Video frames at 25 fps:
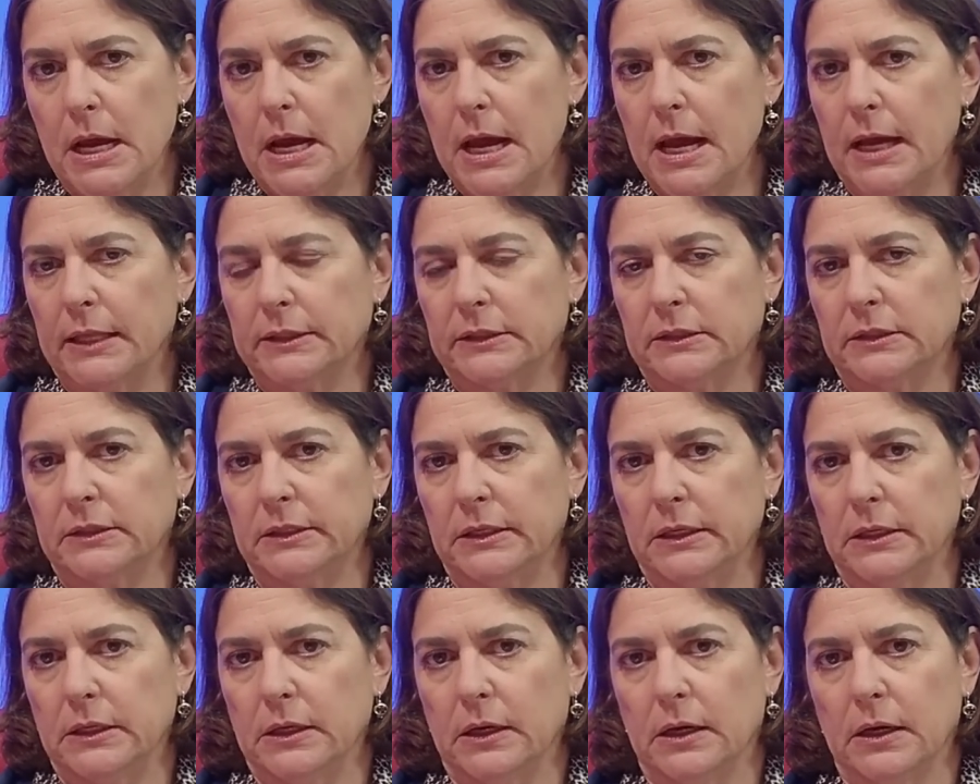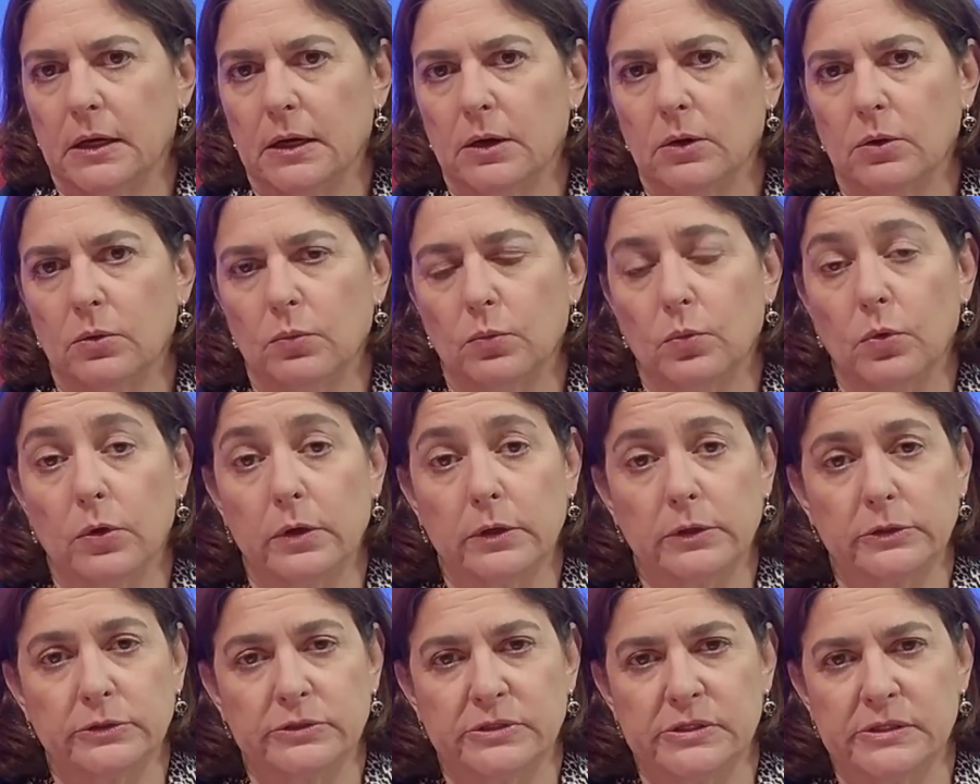at the
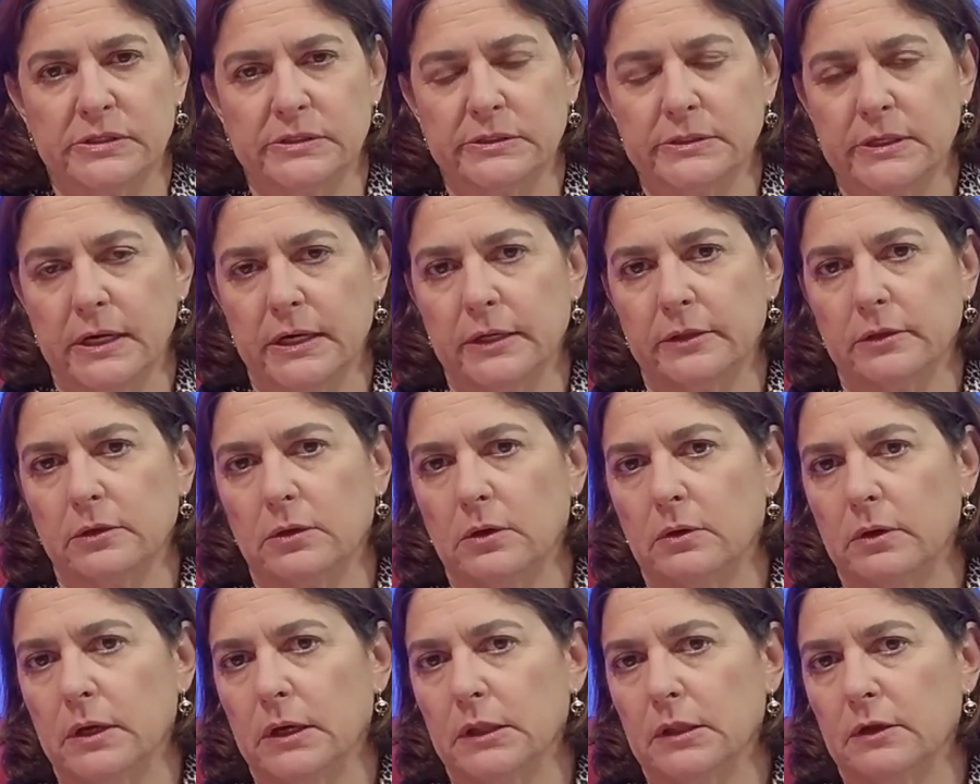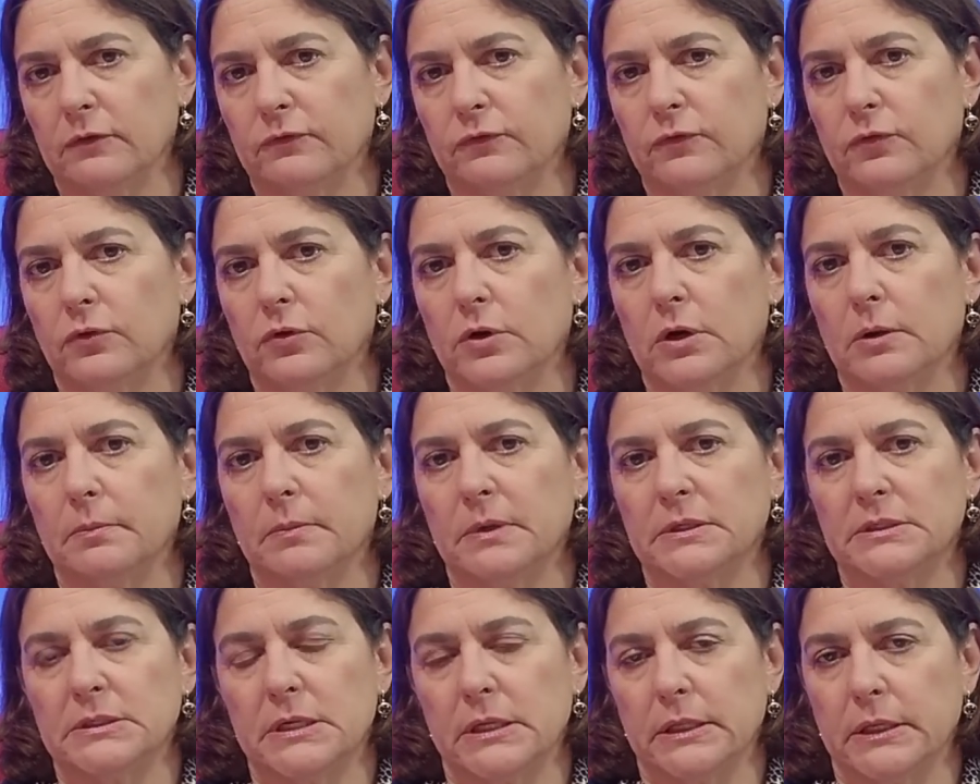workers inside of the Kohelet Forum
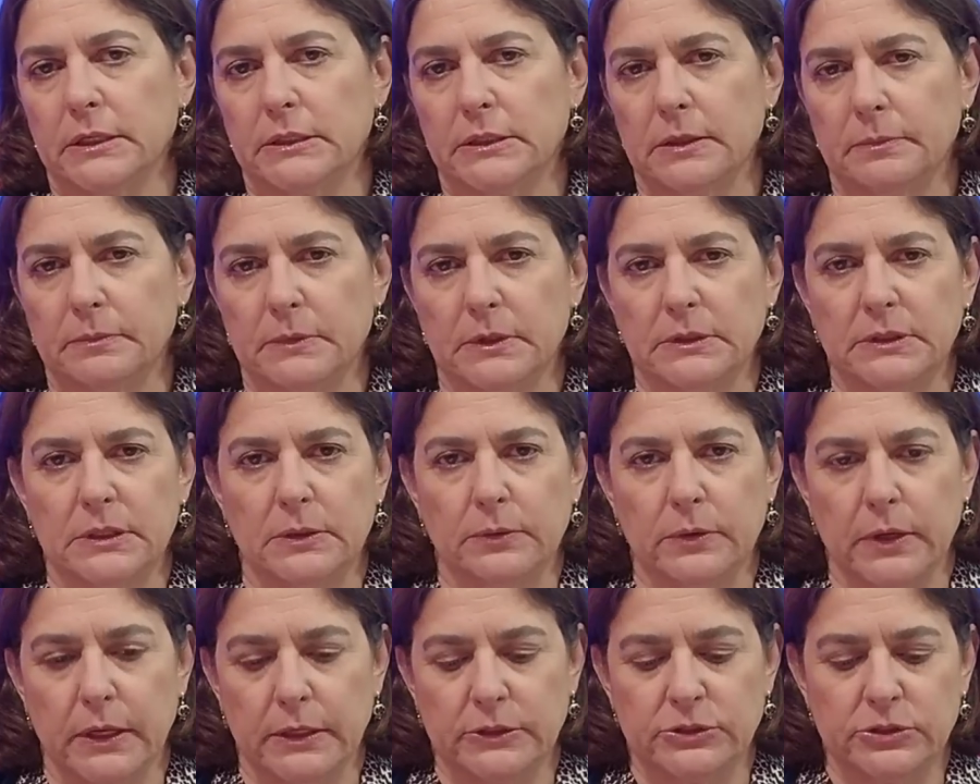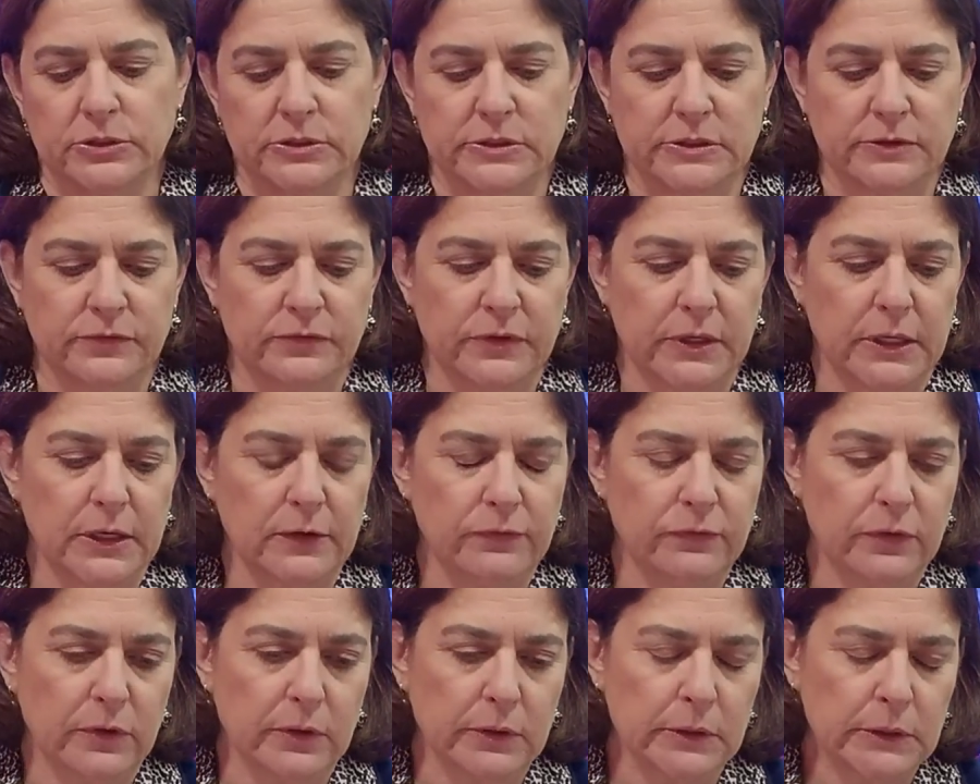and telling them that they were agents of
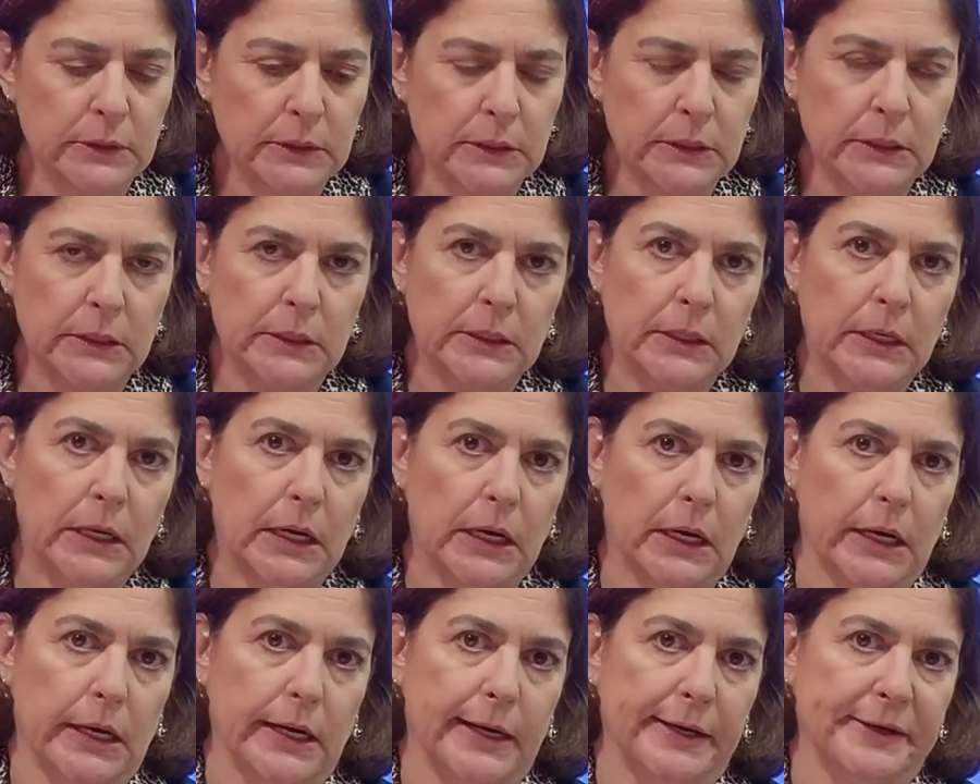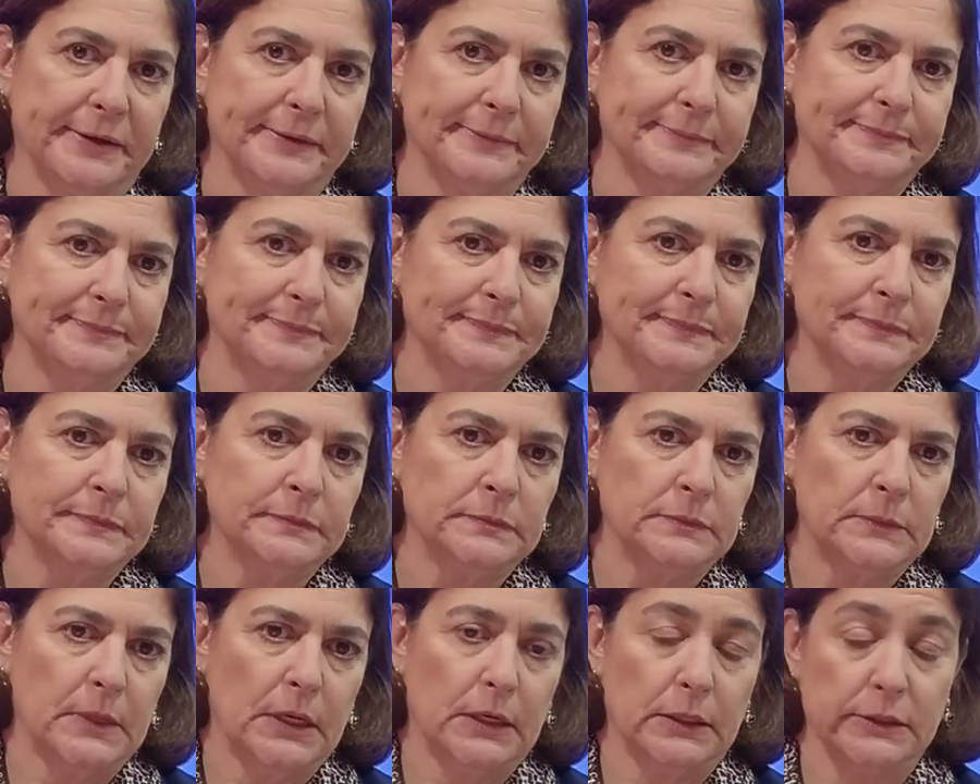evil
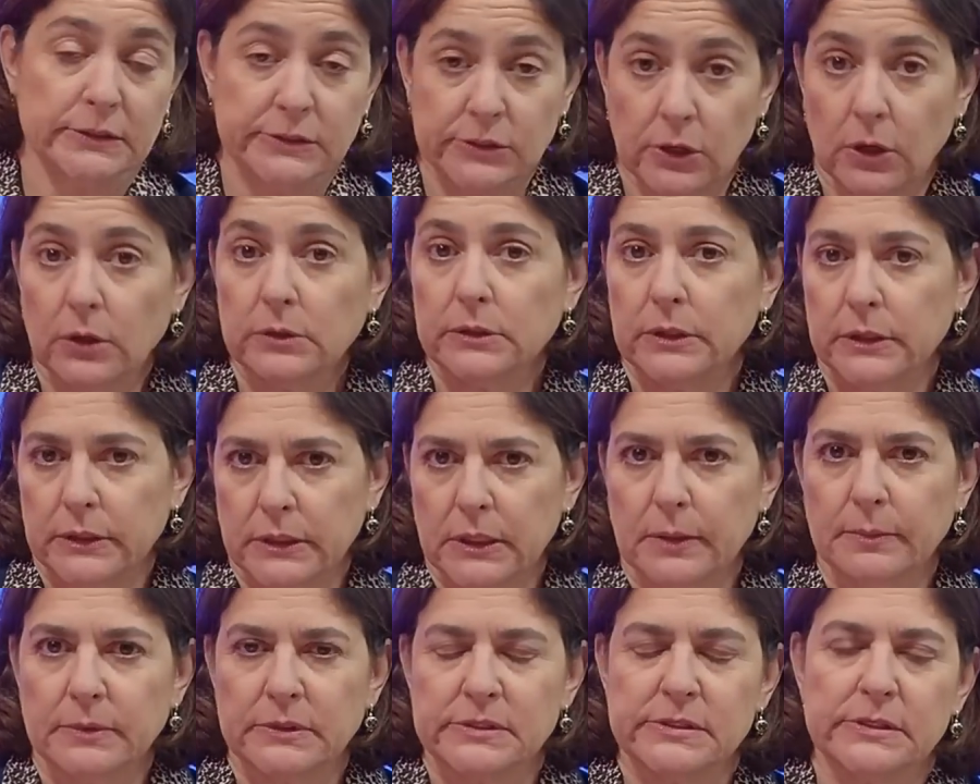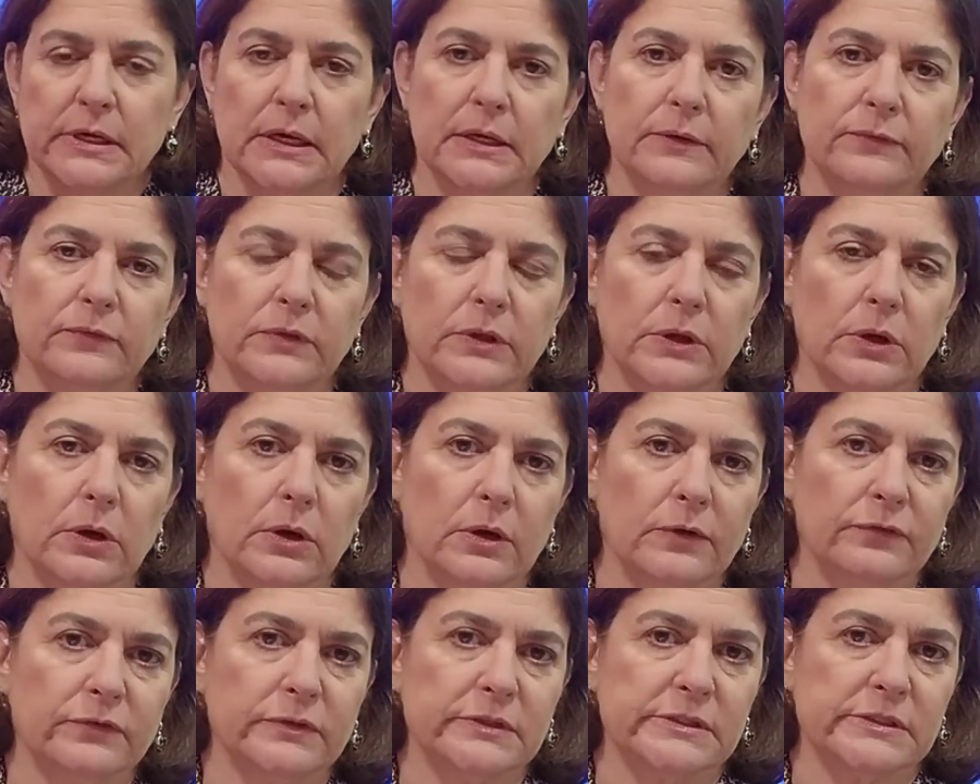and assaulting them inside of the
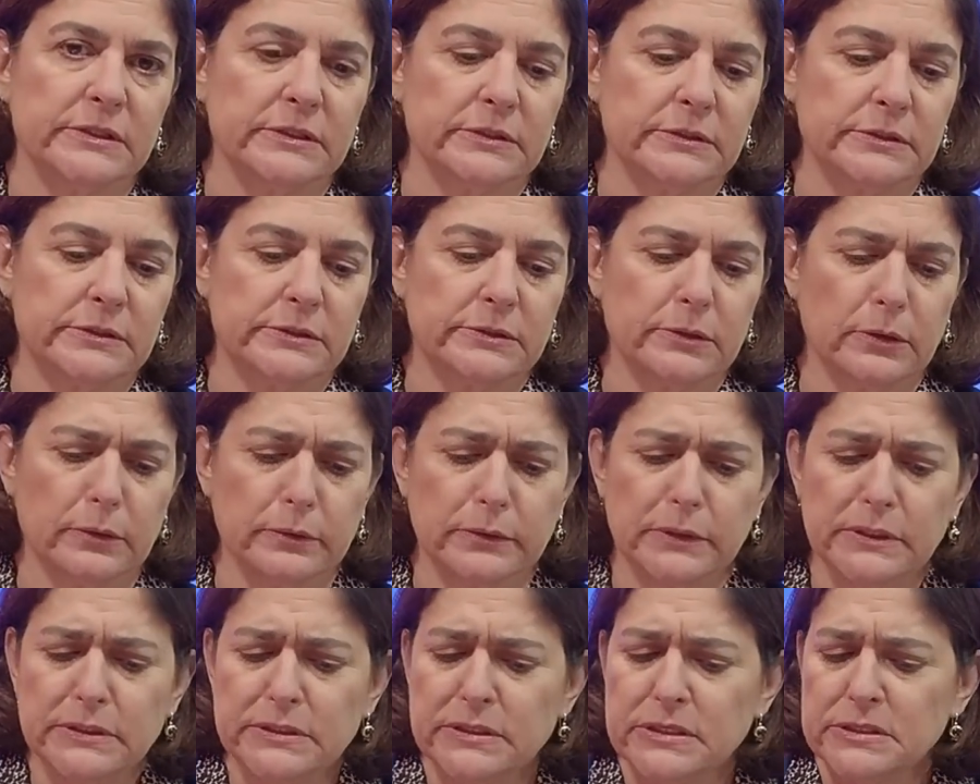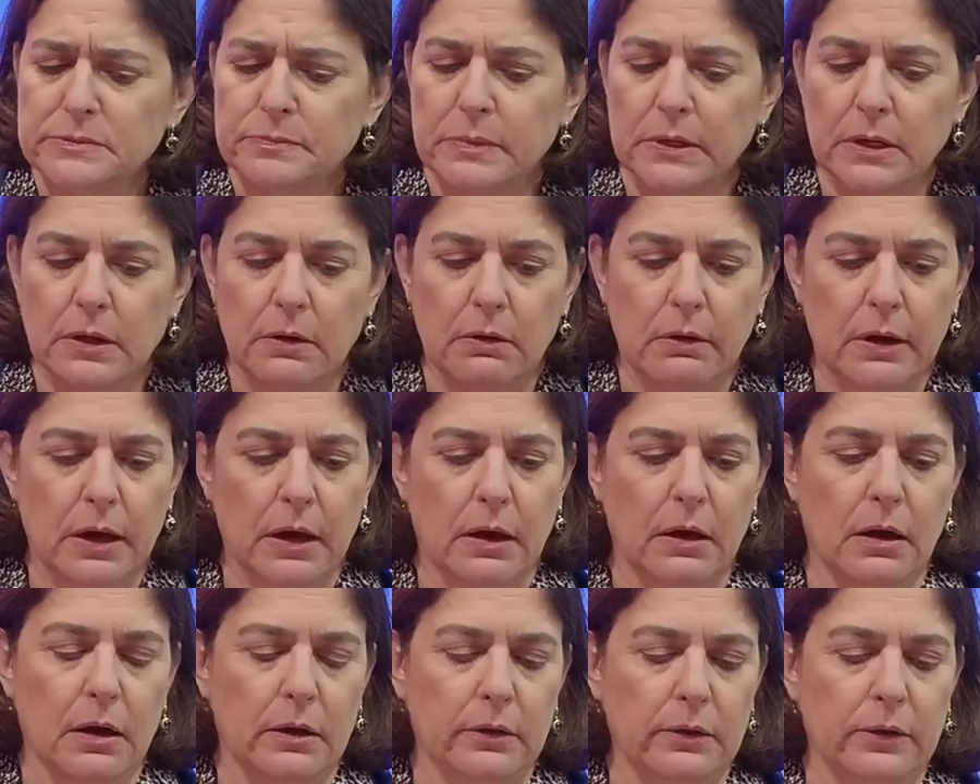offices. So this has been going
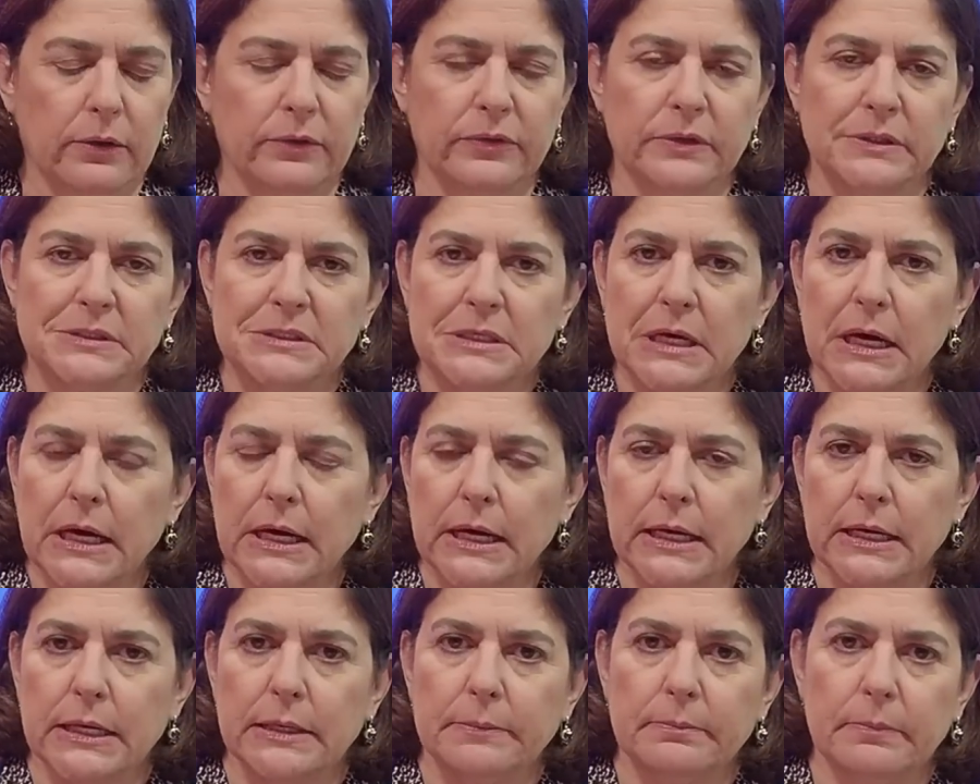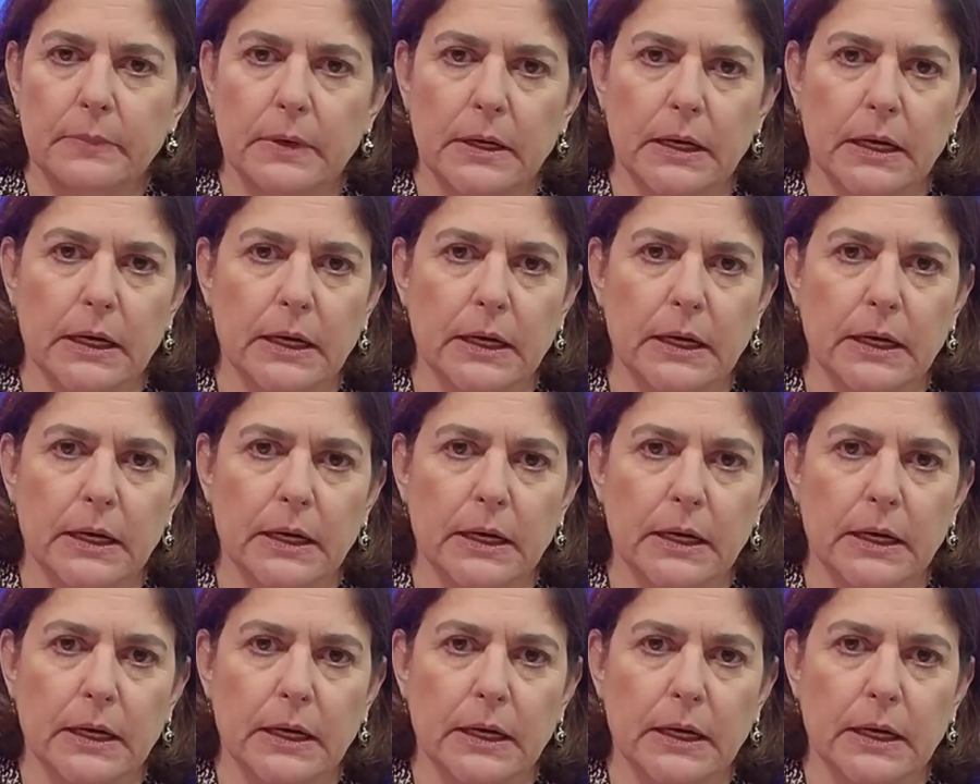on all the time.